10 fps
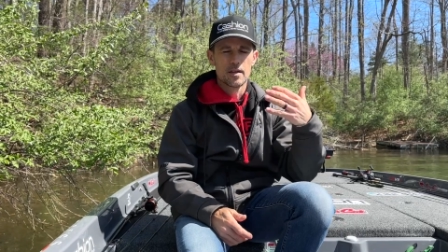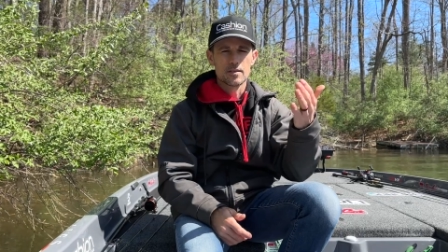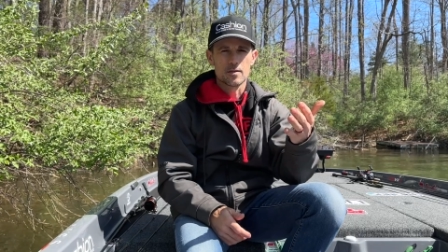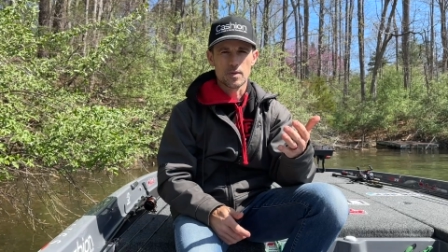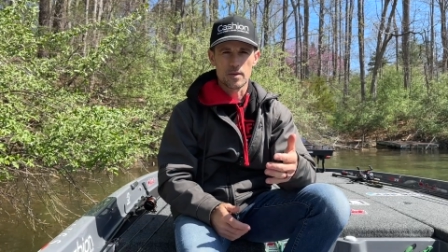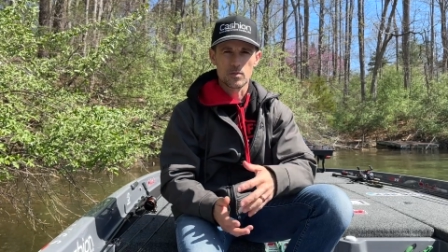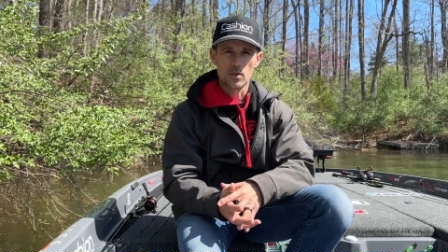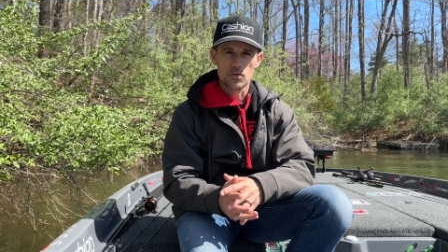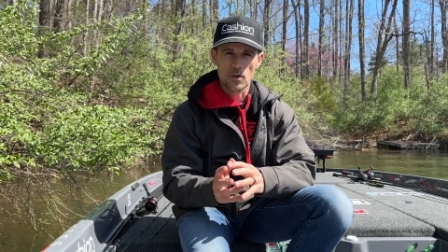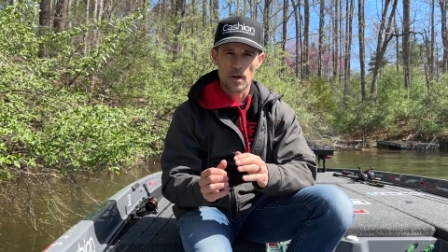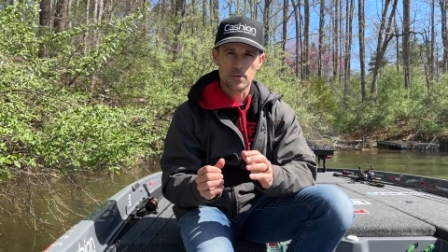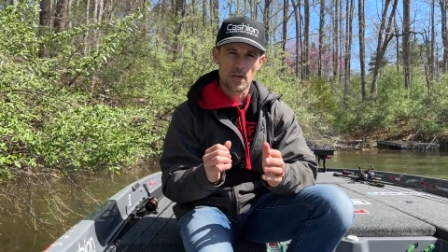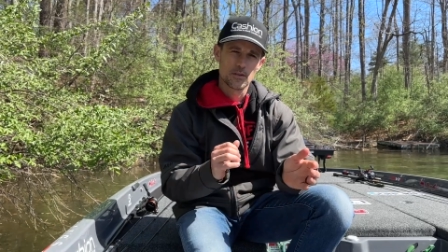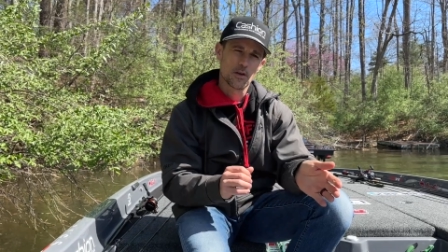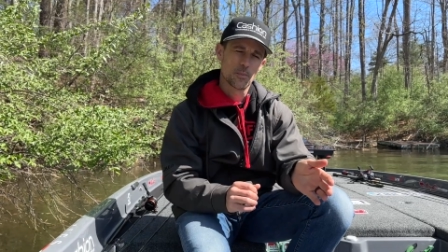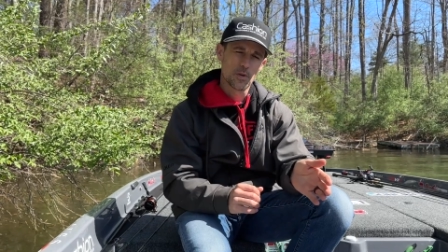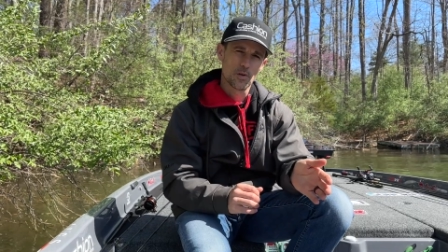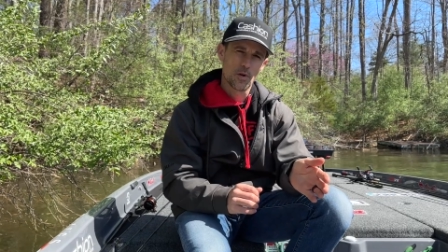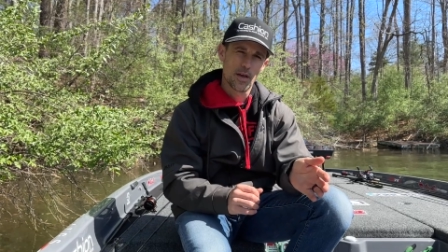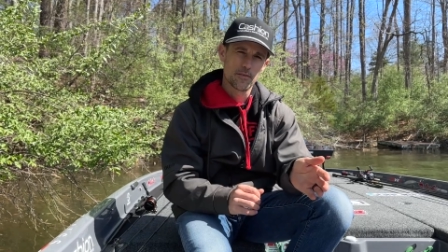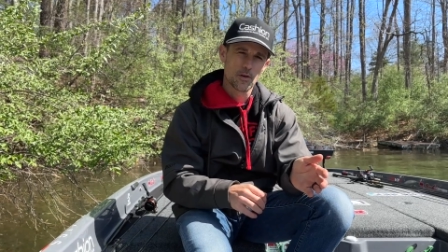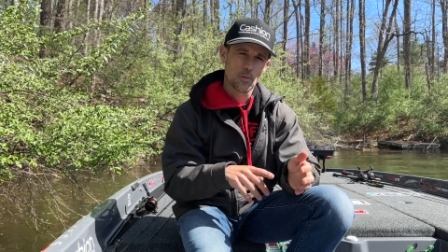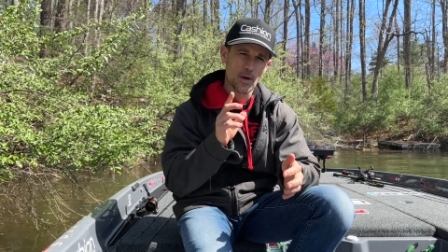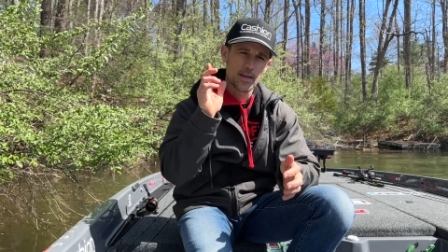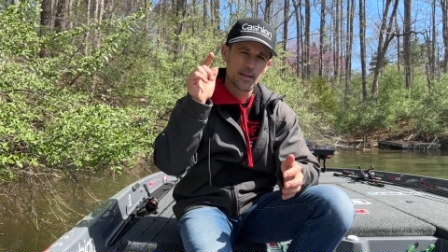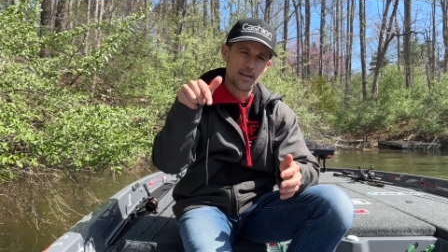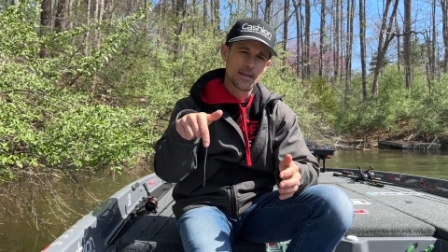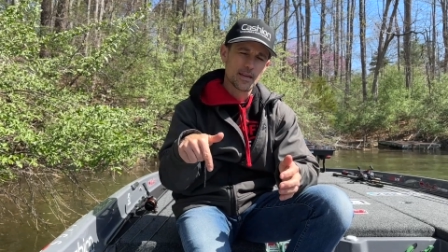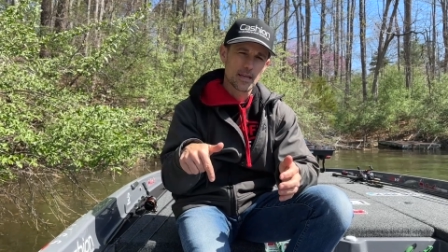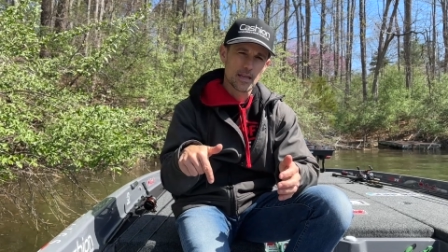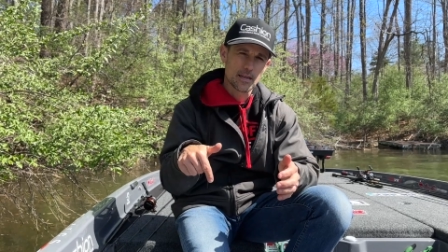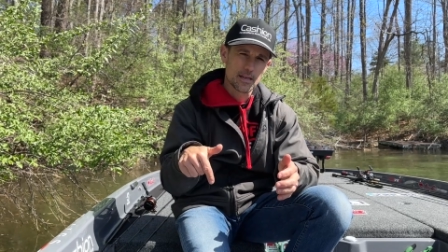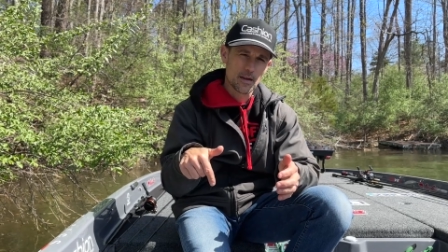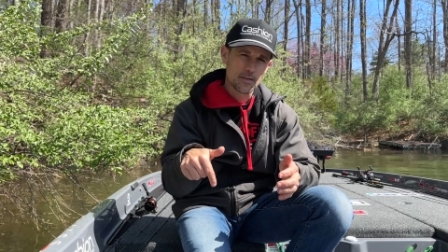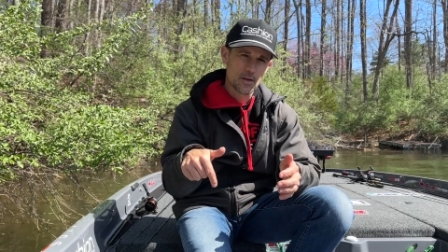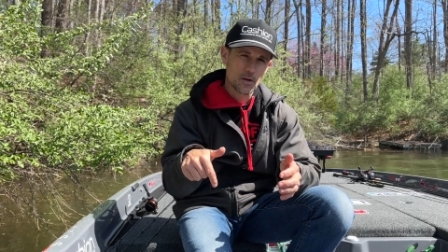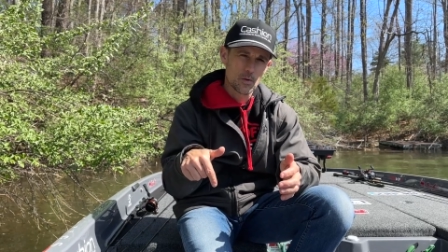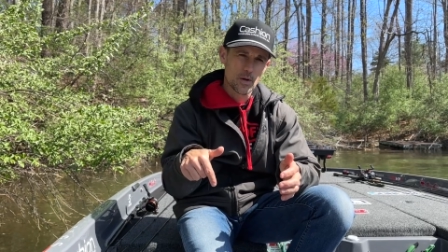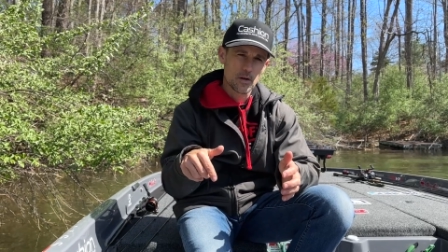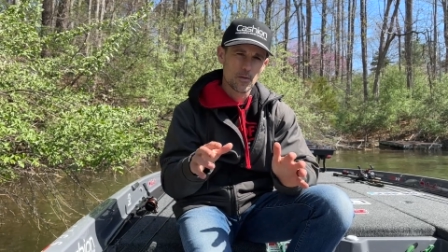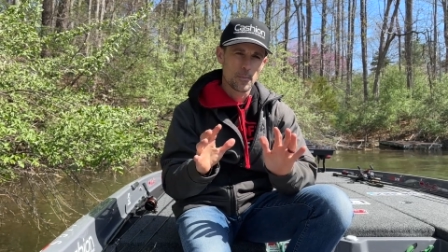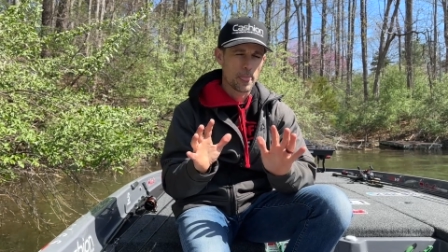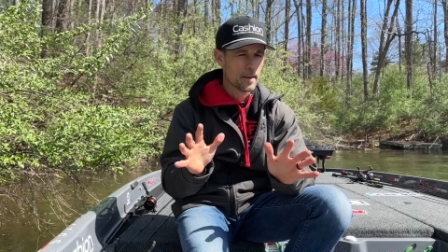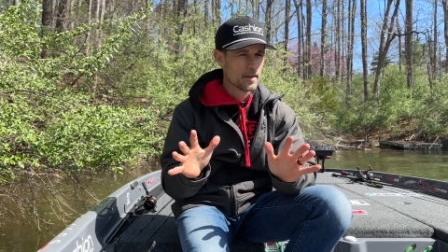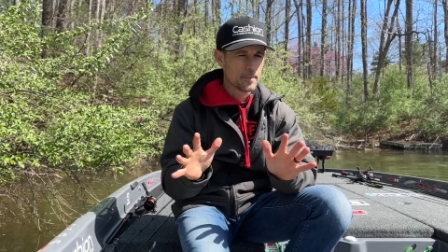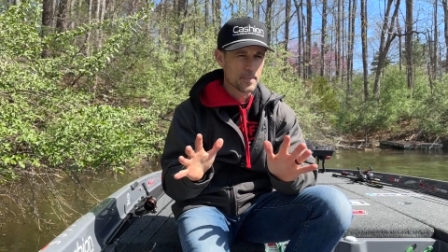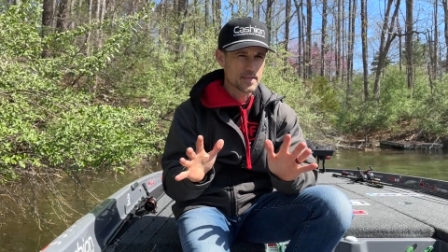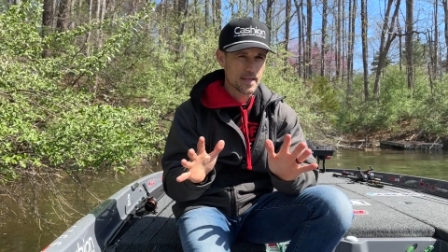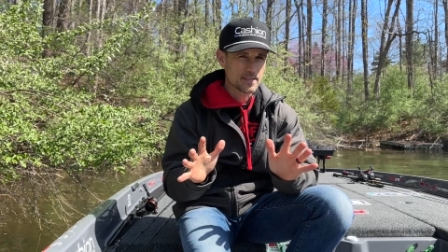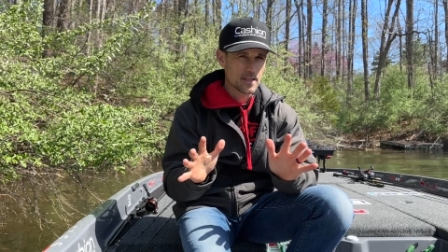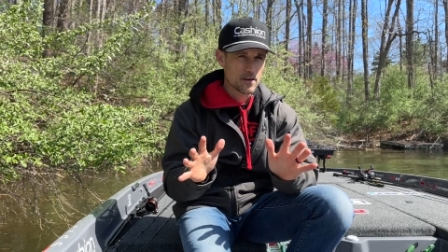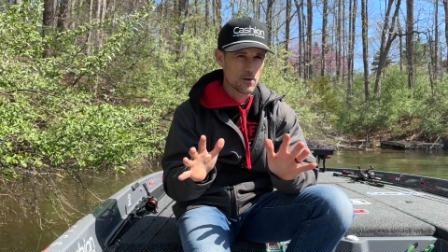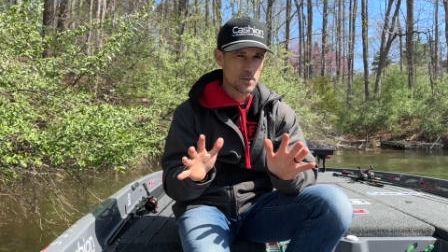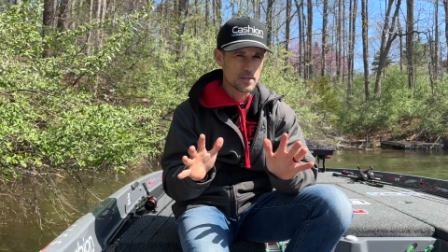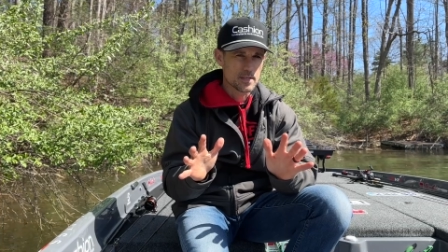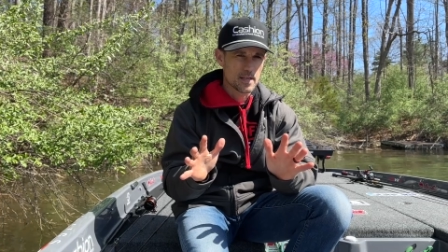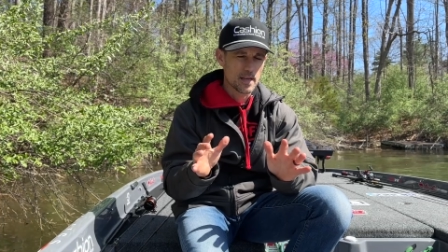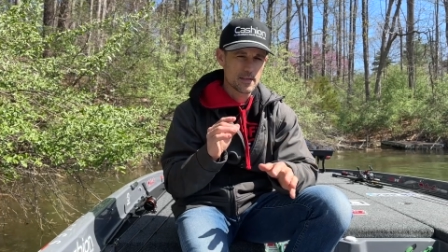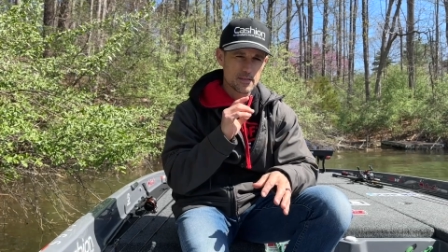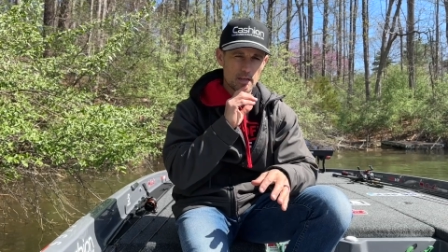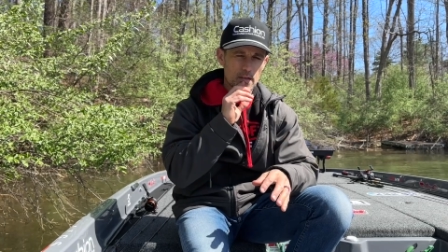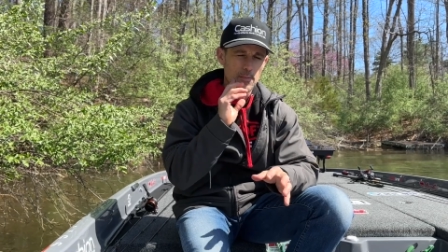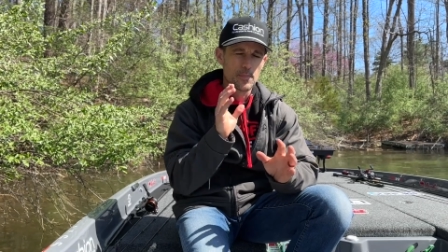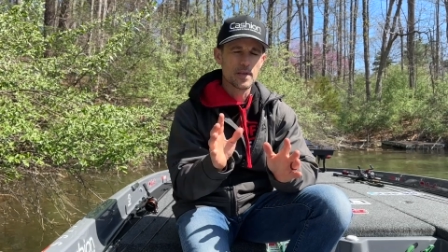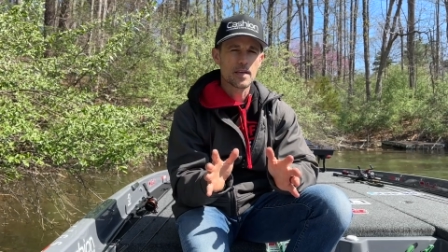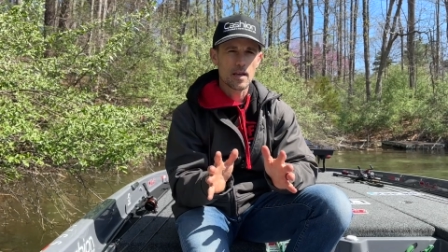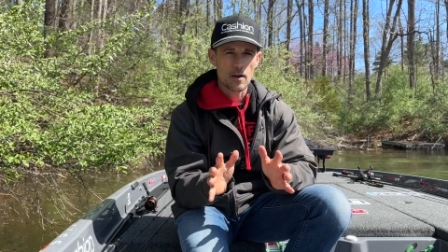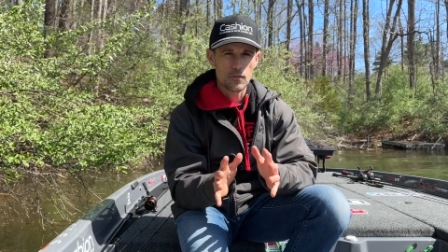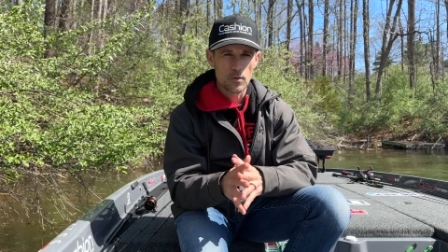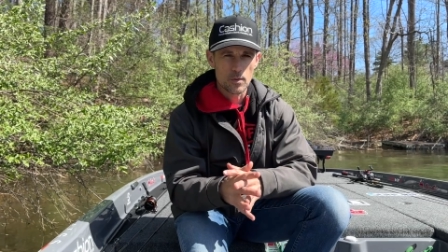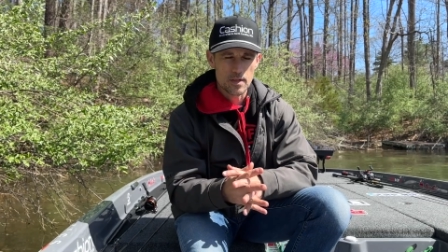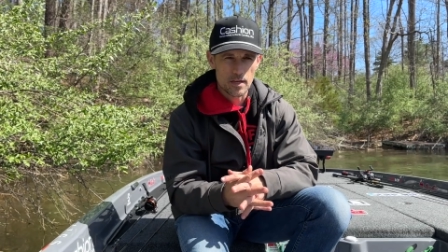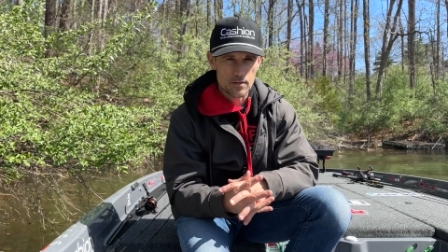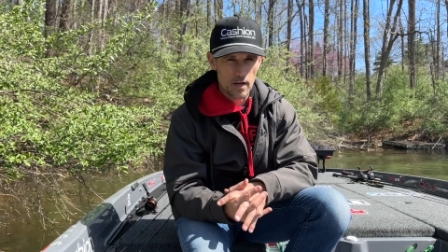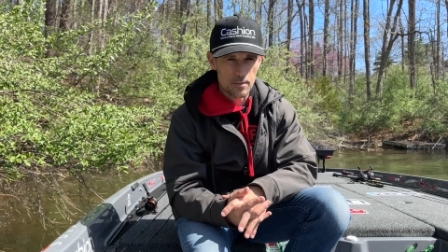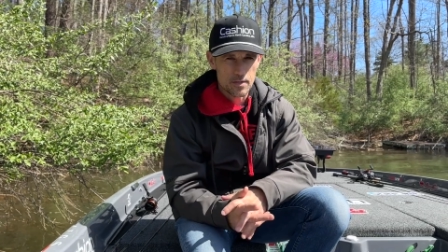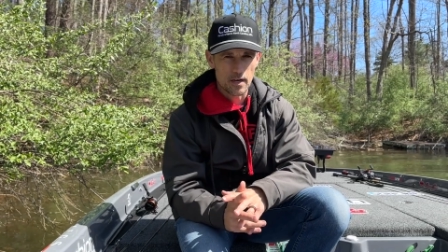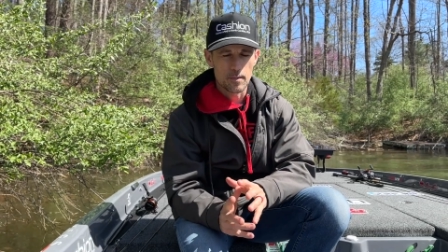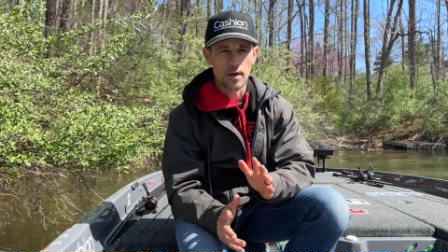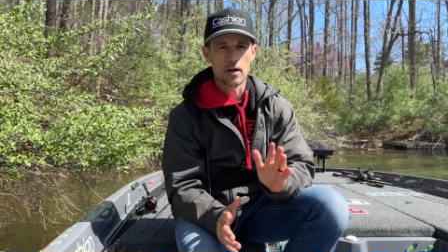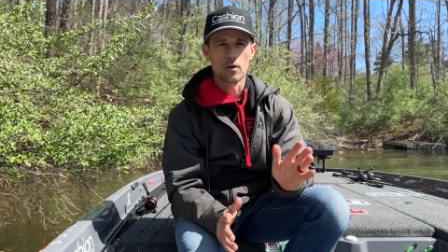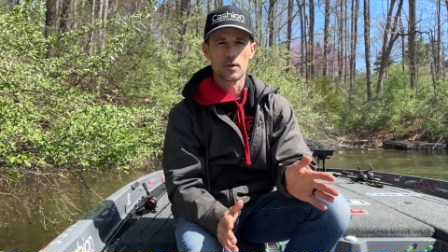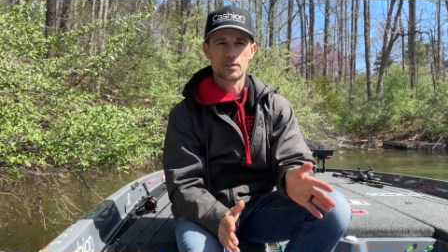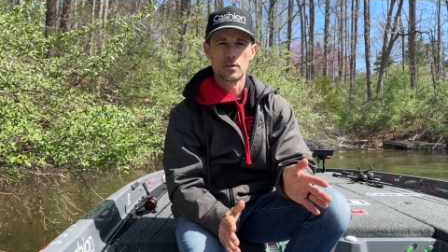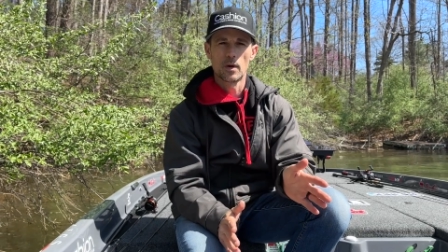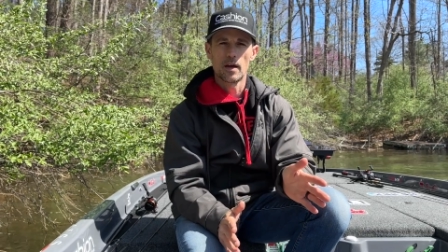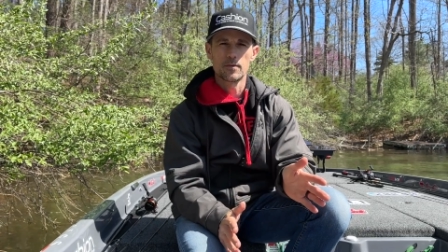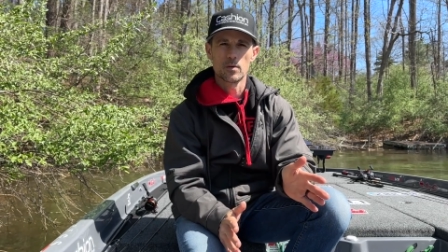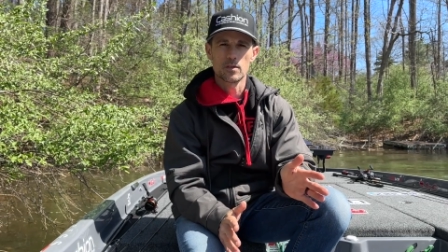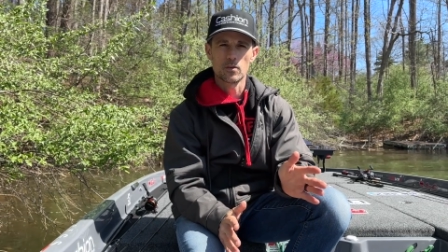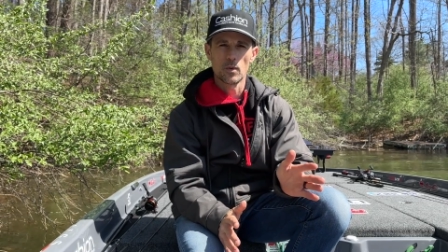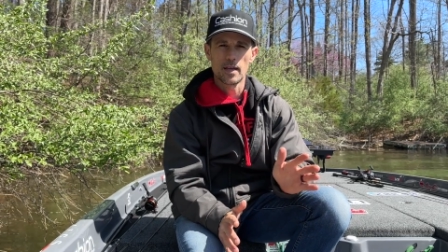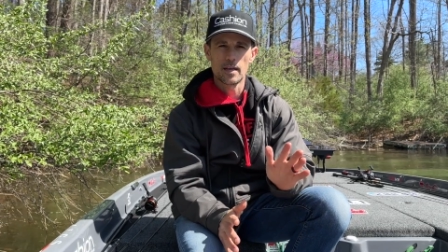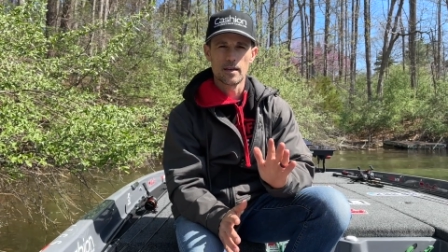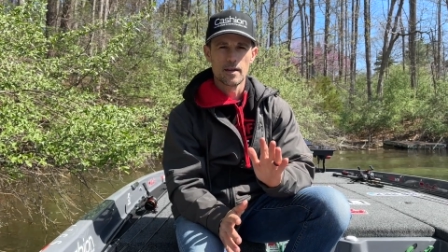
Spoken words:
Sometimes with the drop shot, you can put a little heavier weight, get it down there quicker, but that's not always the case. Be careful with that drop shot about going too heavy with the weight.